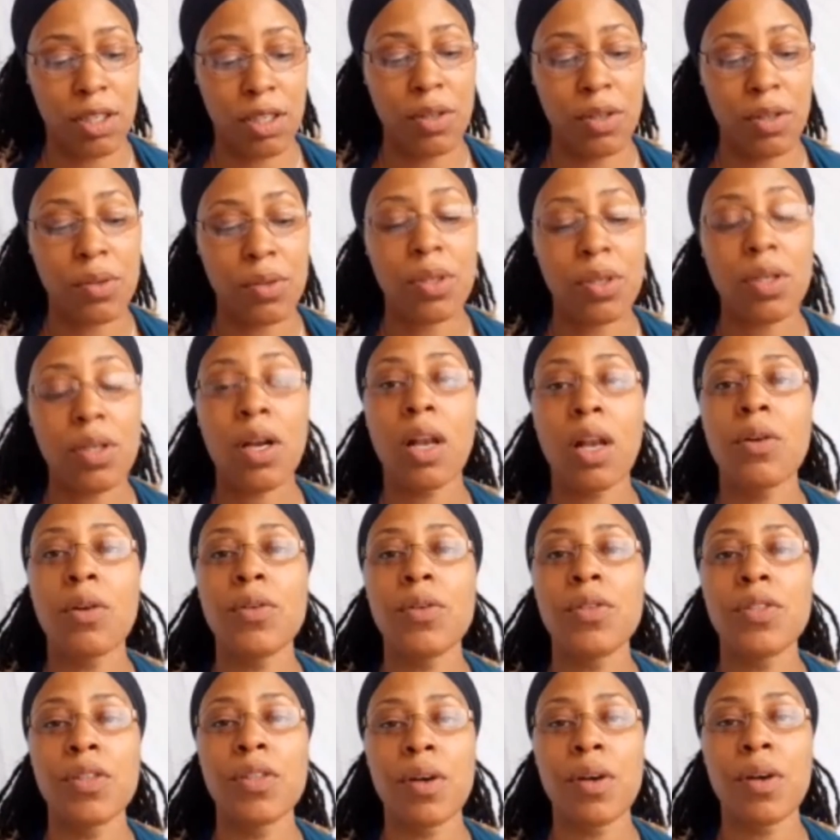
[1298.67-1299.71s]
you can
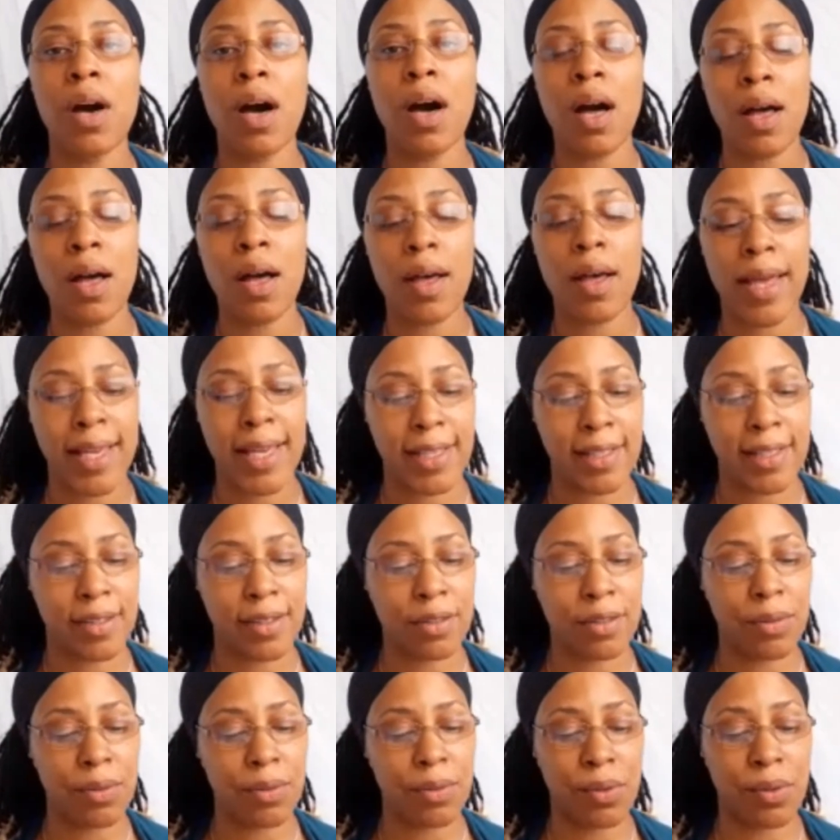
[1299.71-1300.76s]
close your
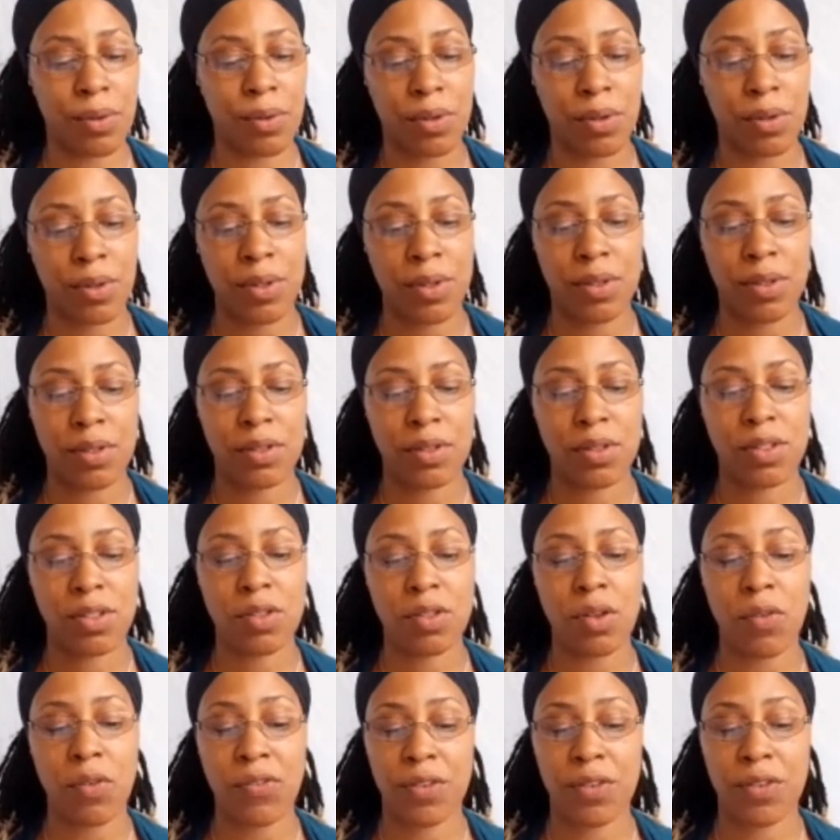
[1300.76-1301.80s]
eyes or
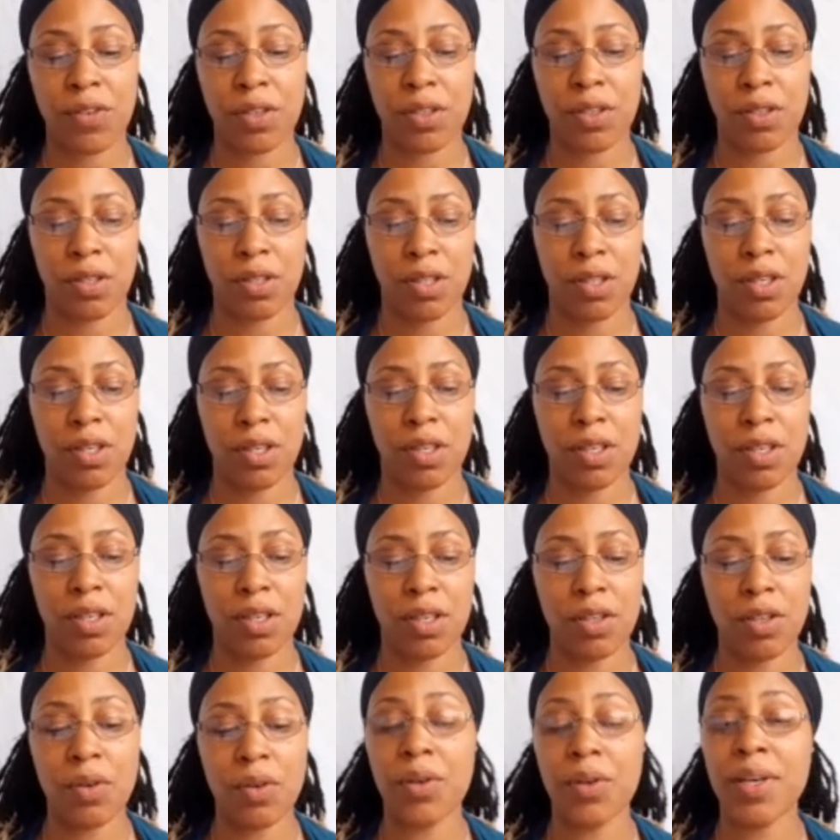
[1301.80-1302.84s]
soften
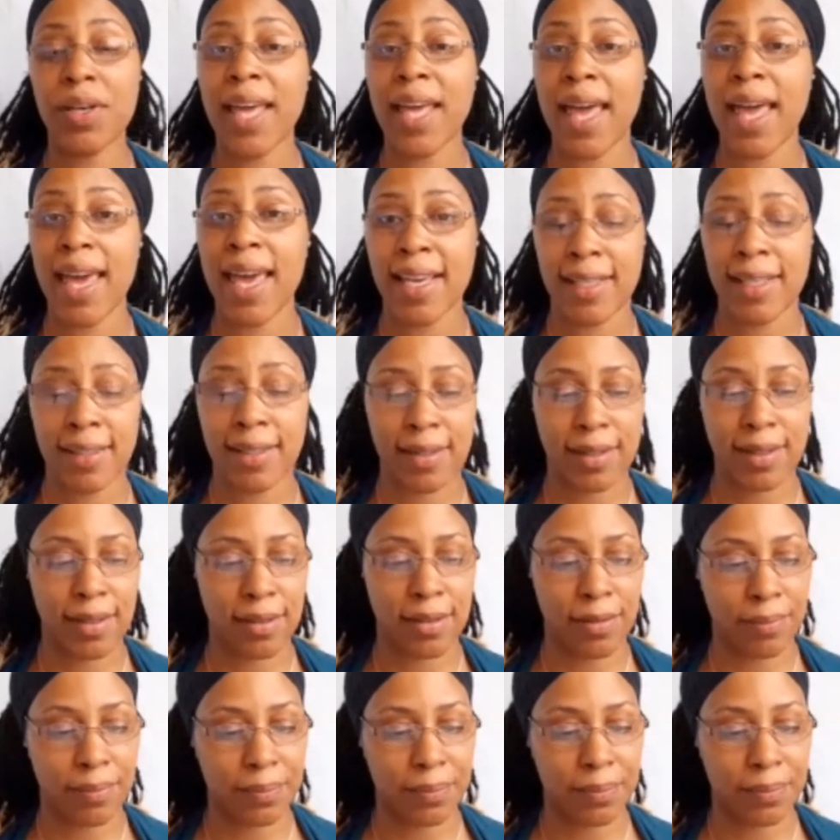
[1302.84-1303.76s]
your gaze.